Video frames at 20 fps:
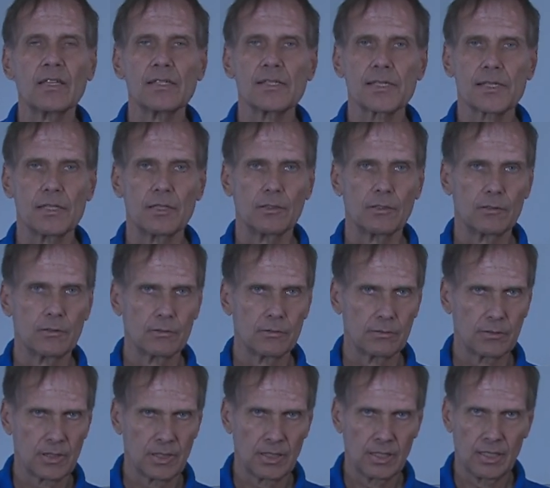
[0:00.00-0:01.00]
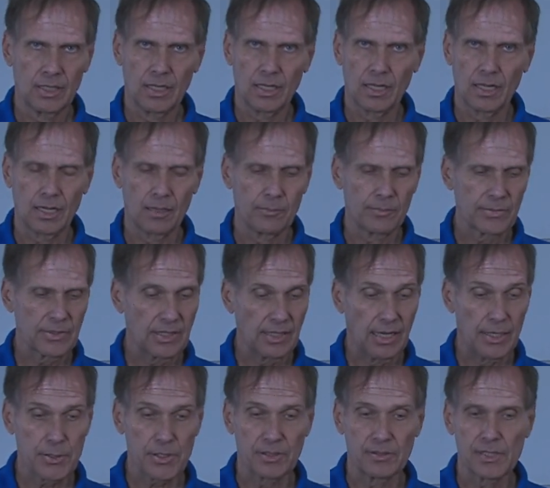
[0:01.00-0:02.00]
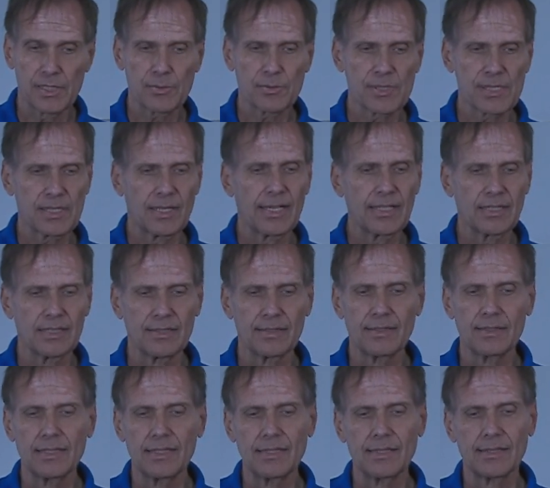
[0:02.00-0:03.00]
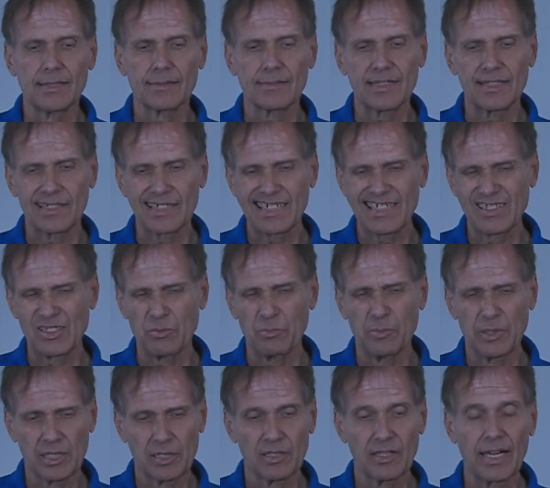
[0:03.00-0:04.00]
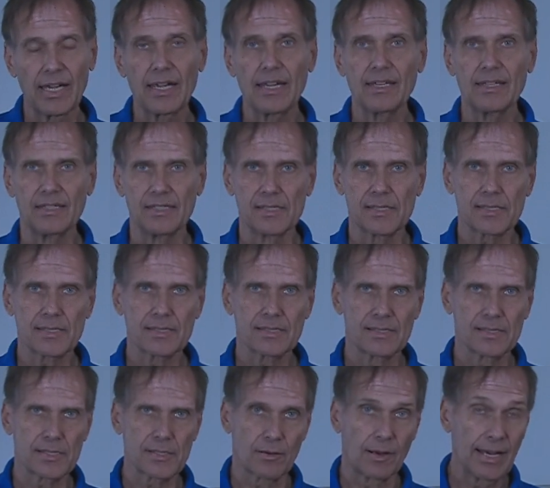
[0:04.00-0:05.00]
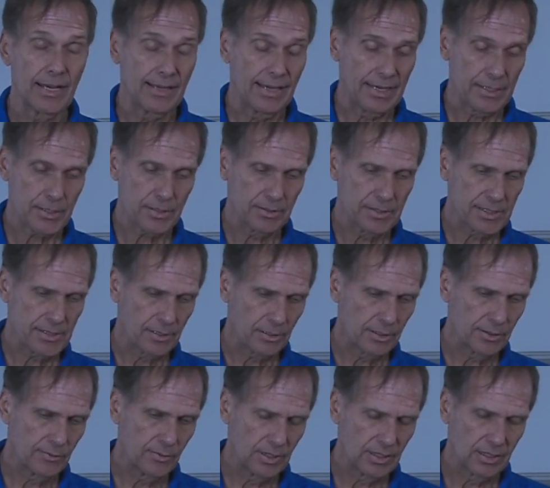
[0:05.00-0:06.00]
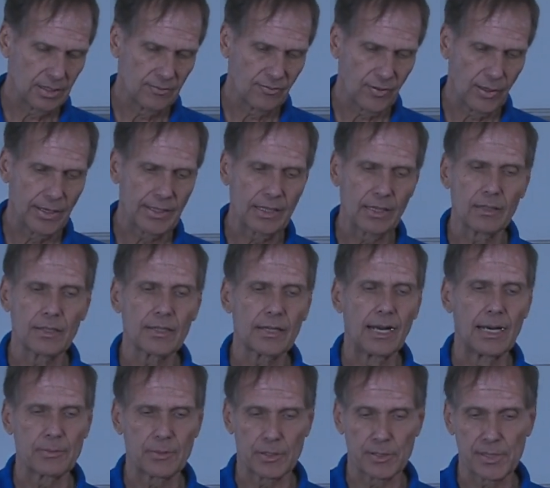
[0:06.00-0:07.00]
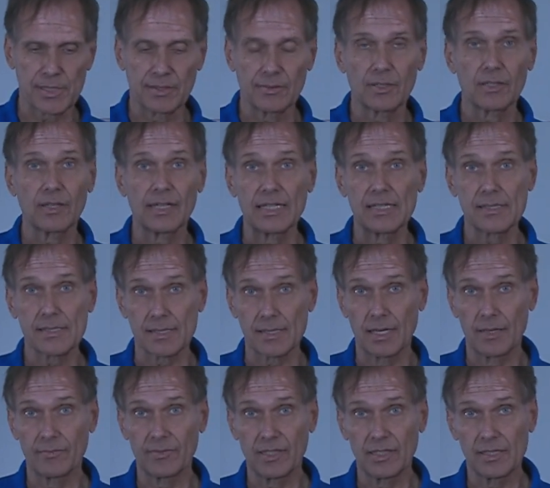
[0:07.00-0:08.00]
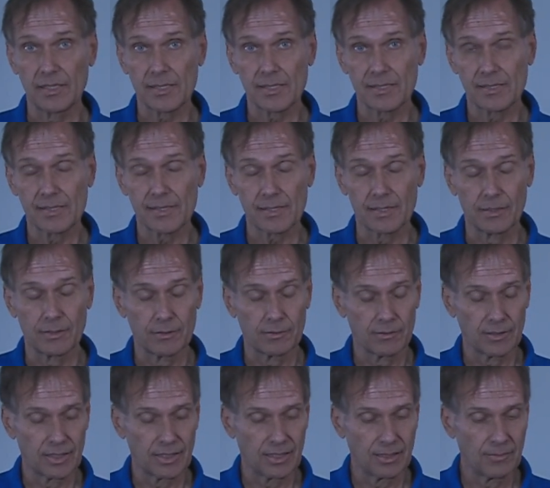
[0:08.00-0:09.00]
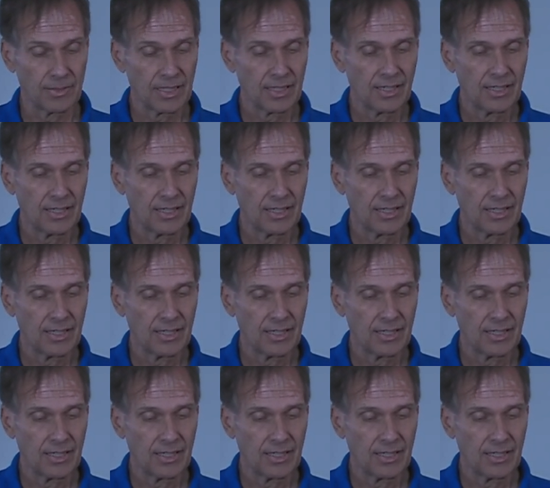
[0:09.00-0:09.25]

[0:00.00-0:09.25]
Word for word: So um, gosh, and this was like in the uh, like in the middle '80s, and so I actually started um, flying helicopters in the late '70s. So, uh,